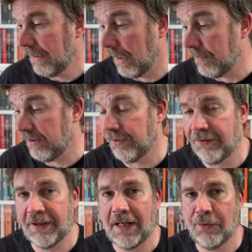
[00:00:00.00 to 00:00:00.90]
Um, but as I
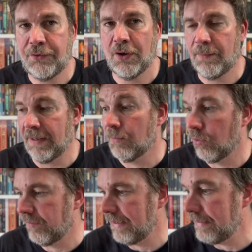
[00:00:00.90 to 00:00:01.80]
say, I'll do a bit
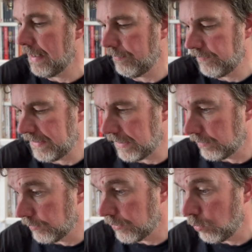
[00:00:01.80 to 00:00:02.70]
more of an in depth video
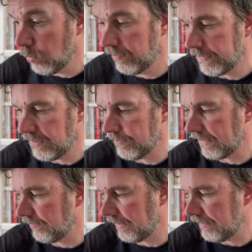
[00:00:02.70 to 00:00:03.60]
on all of these
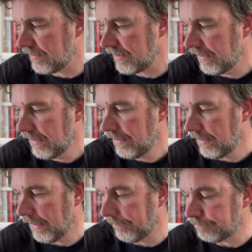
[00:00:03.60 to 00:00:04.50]
magazines
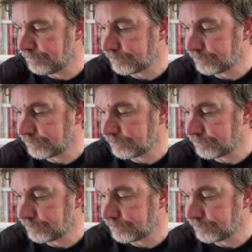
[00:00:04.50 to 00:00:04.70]
um,